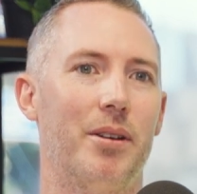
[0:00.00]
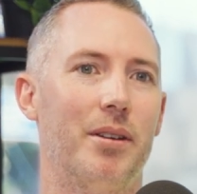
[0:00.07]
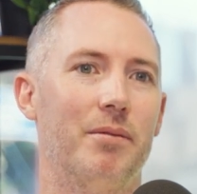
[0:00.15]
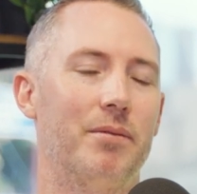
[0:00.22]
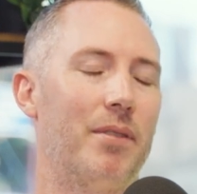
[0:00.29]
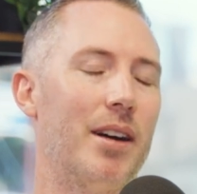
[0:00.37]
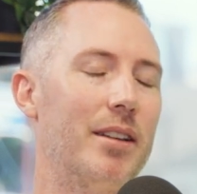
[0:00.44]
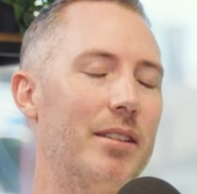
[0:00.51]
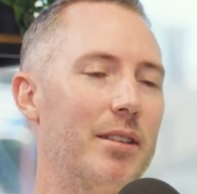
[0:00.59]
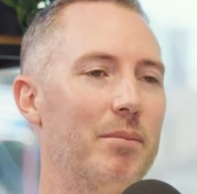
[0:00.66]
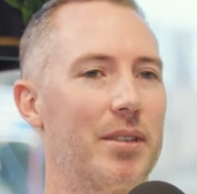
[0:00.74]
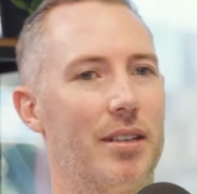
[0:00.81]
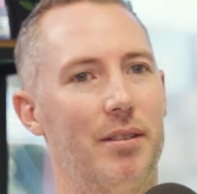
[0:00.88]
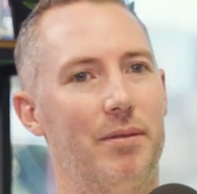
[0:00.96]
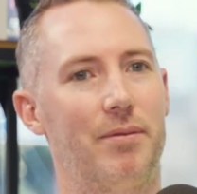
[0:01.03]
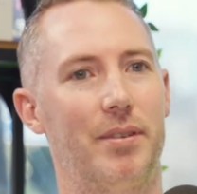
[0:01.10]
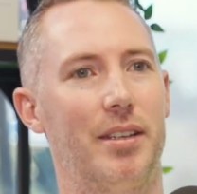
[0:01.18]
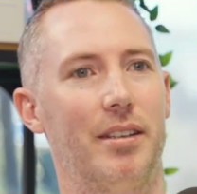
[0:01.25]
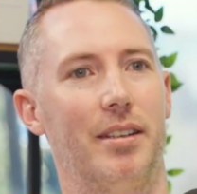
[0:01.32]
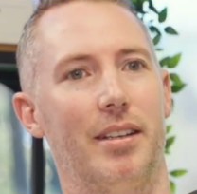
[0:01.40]
and finds himself
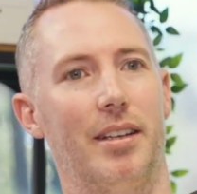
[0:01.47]
in